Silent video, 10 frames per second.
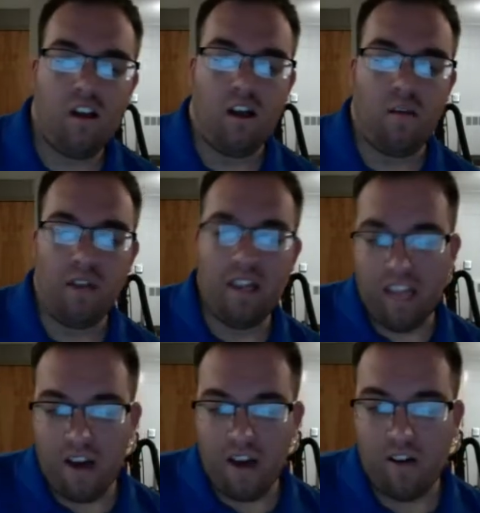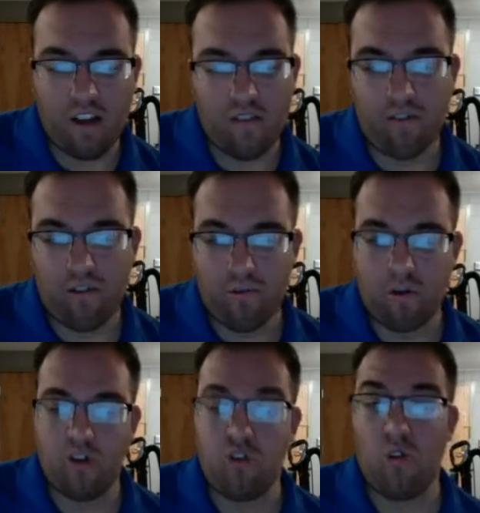Eating out, I have a little more
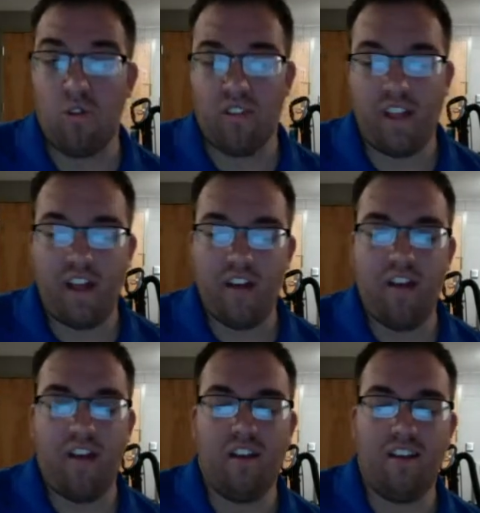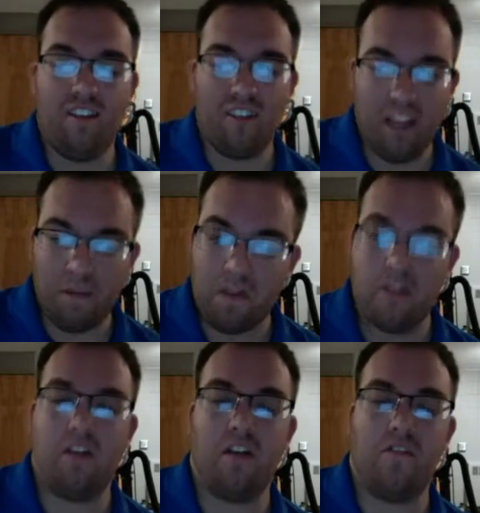control over that. Entertainment, I
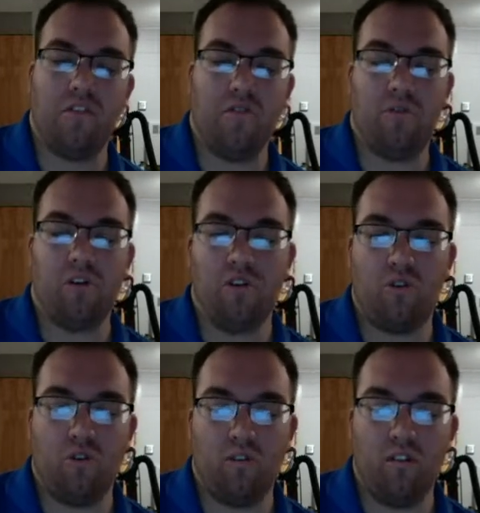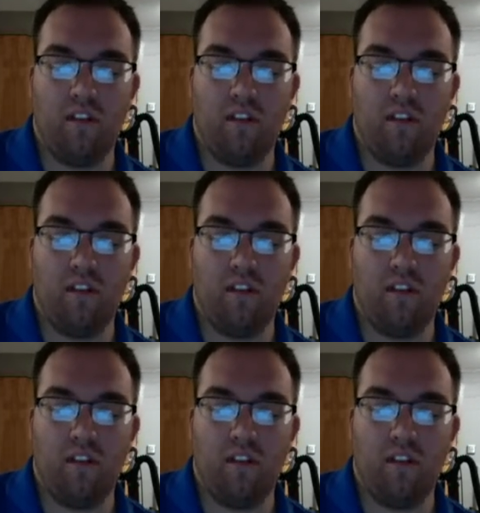have a little more control.